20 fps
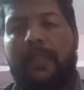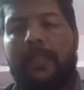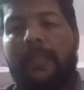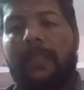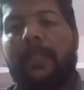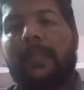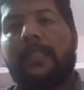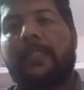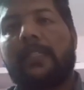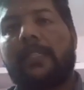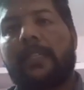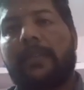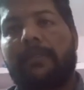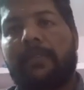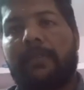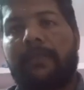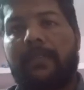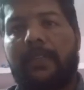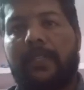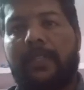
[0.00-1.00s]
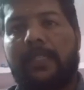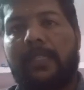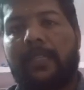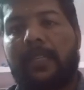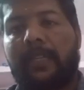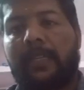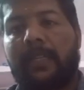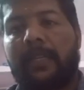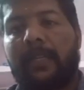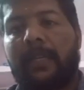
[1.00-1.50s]
they doesn't have a words
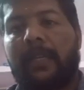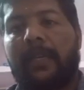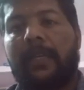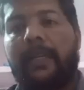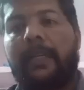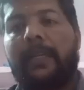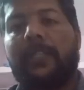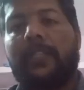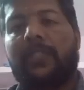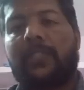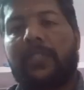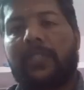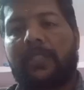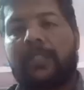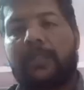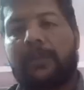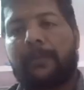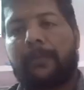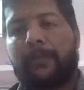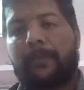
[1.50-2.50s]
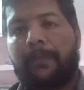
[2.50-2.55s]
like ish.